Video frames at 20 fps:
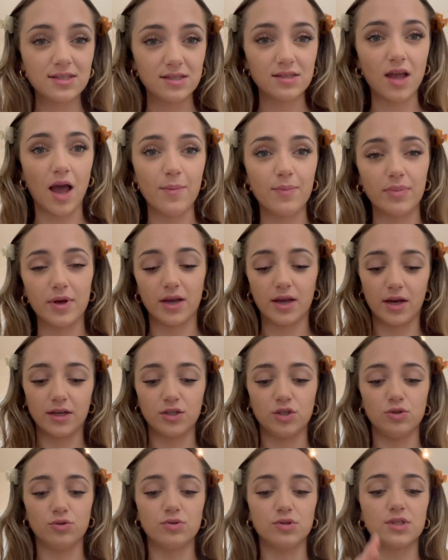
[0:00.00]
step, I
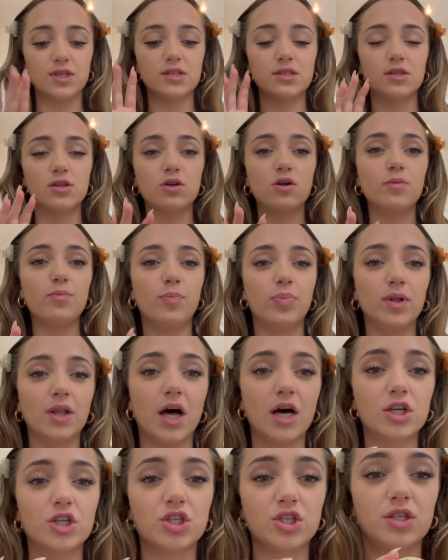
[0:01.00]
use this little
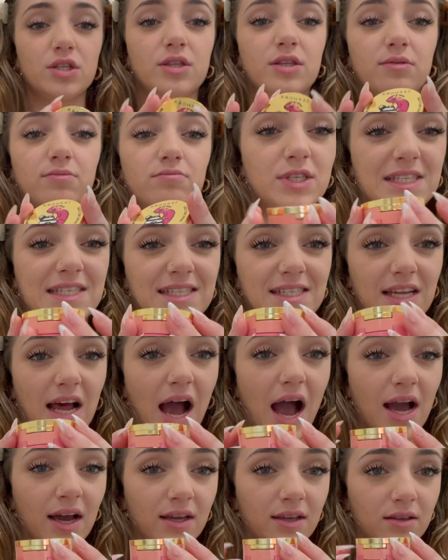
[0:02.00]
blush
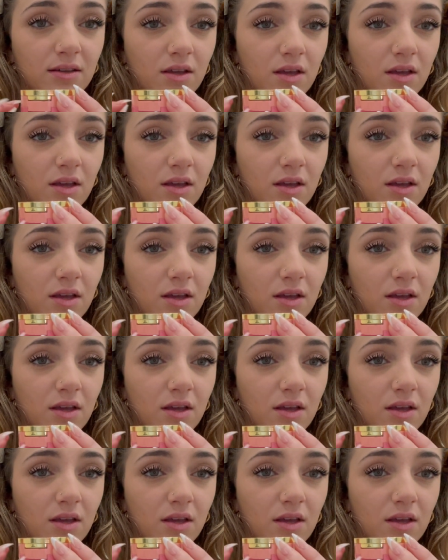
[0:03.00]
stack.